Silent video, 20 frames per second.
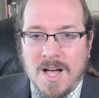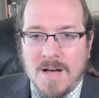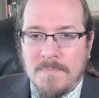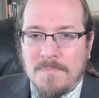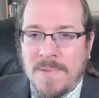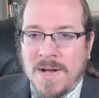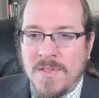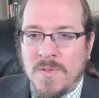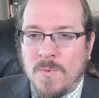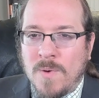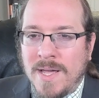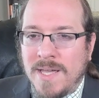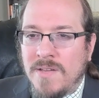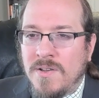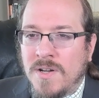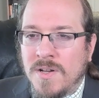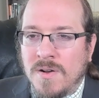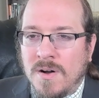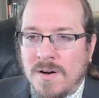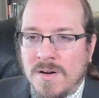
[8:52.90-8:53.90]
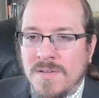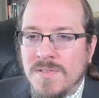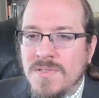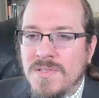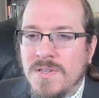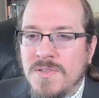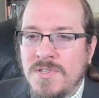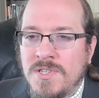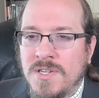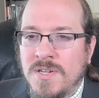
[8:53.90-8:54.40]
By the way, you can
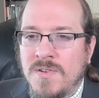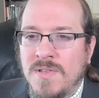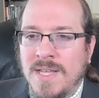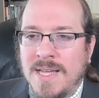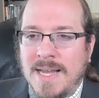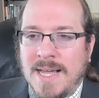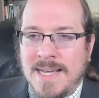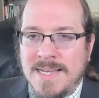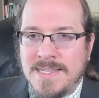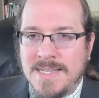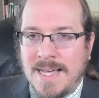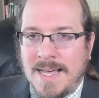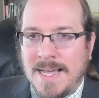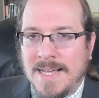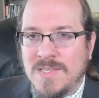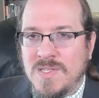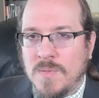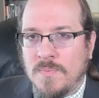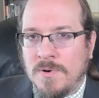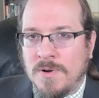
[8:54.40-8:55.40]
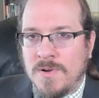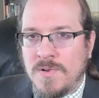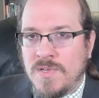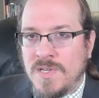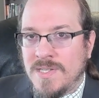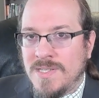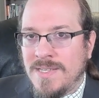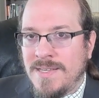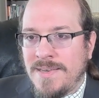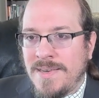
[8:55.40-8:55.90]
also show that as x
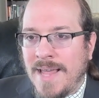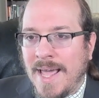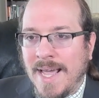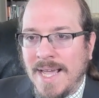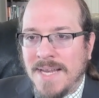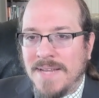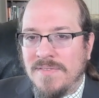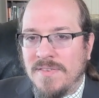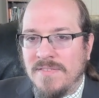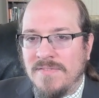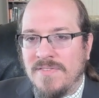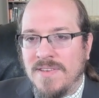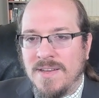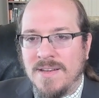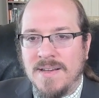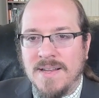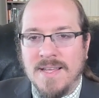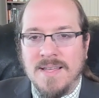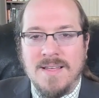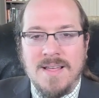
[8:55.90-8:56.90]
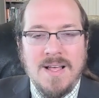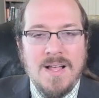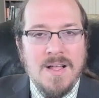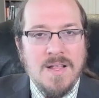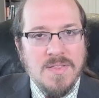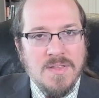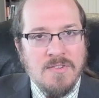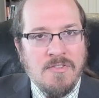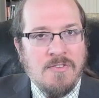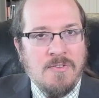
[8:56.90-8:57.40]
approaches negative infinity,
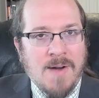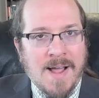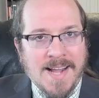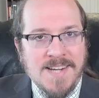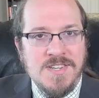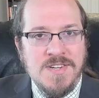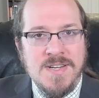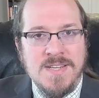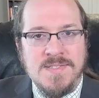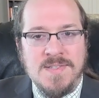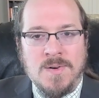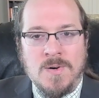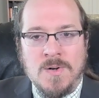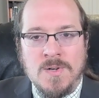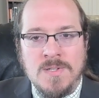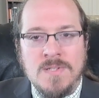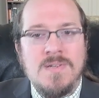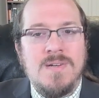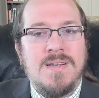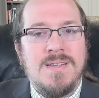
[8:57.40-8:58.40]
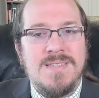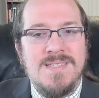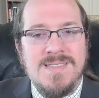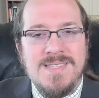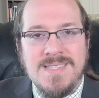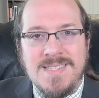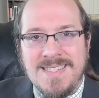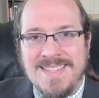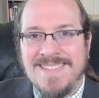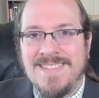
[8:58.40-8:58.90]
the fraction as a whole
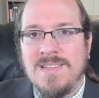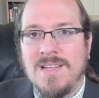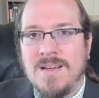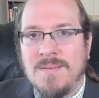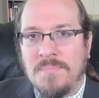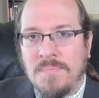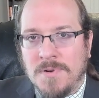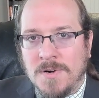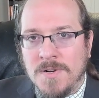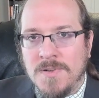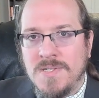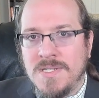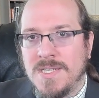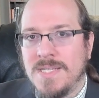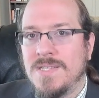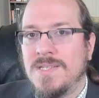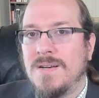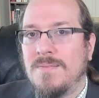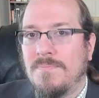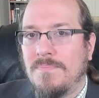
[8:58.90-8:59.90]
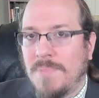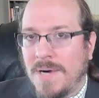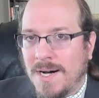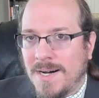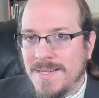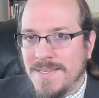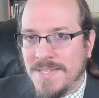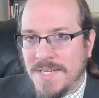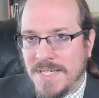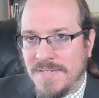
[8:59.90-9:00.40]
still approaches
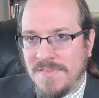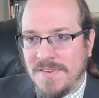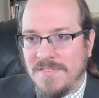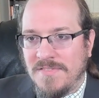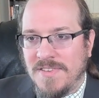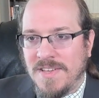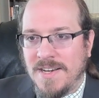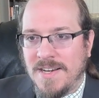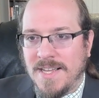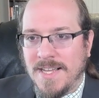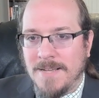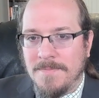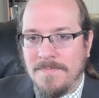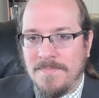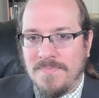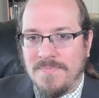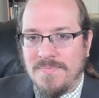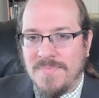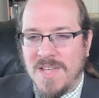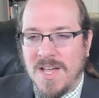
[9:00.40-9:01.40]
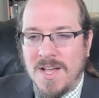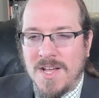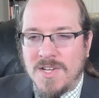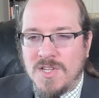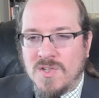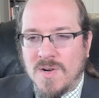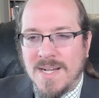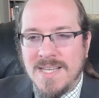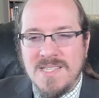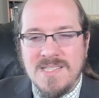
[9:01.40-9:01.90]
positive infinity.
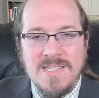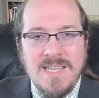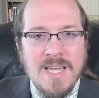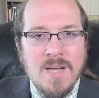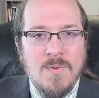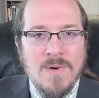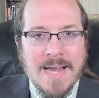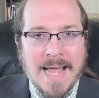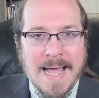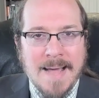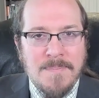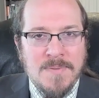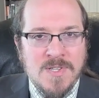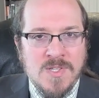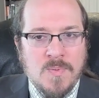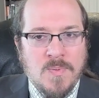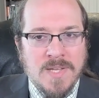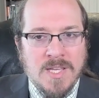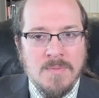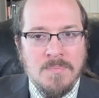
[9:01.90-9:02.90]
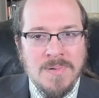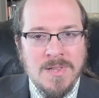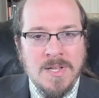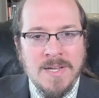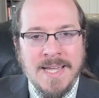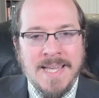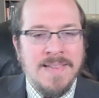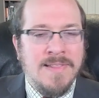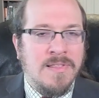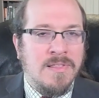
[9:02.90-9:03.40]
Try seeing what happens when you
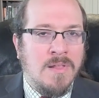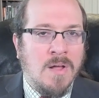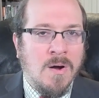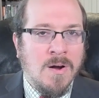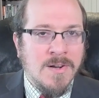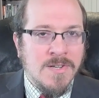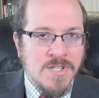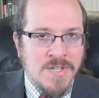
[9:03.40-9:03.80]
plug in large